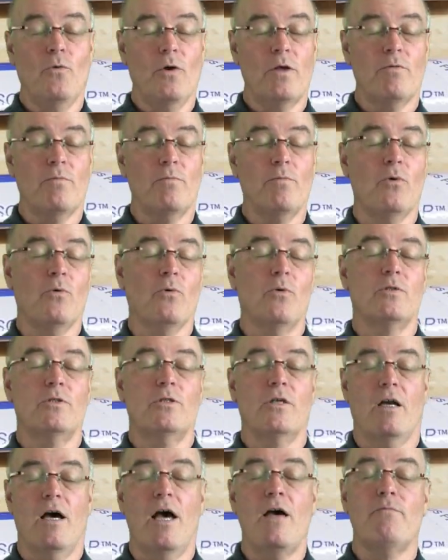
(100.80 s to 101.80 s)
with
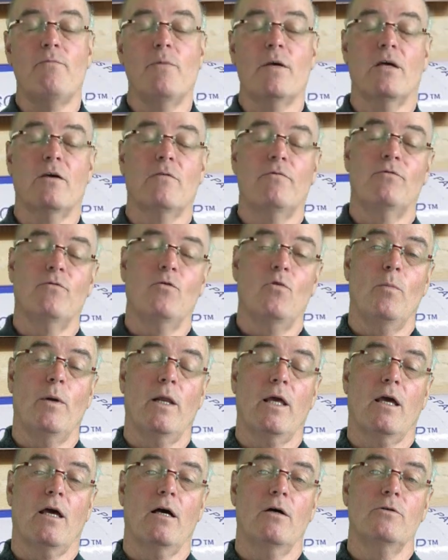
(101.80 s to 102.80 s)
boards that have been
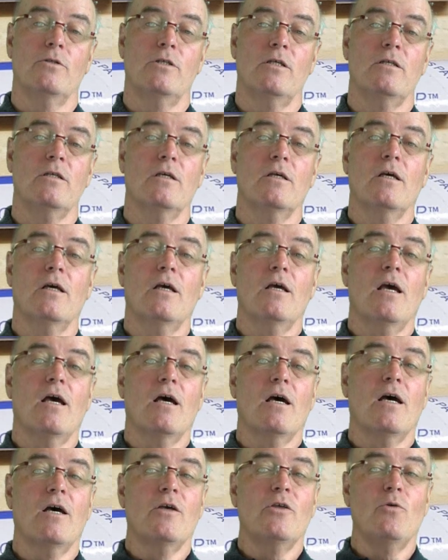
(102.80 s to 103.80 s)
conformally coated,
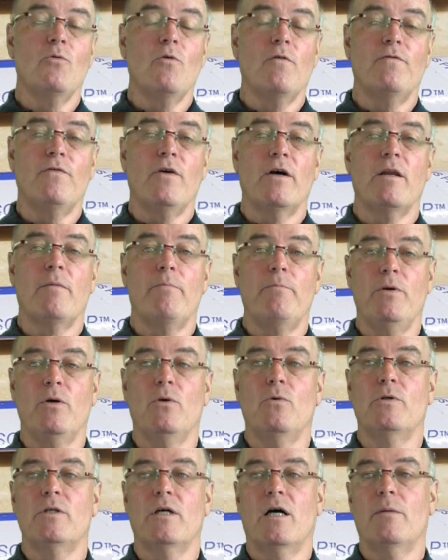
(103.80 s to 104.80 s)
you will find a
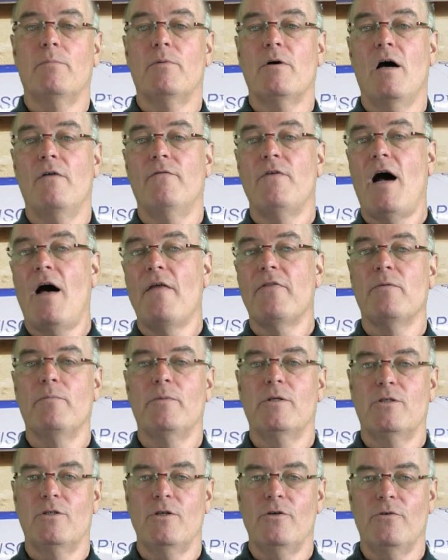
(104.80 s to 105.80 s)
build-up of other
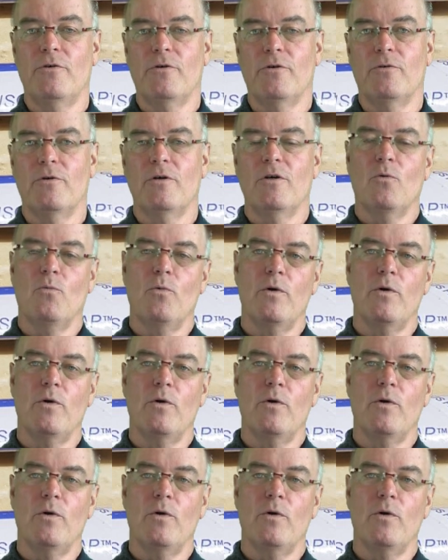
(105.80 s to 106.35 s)
material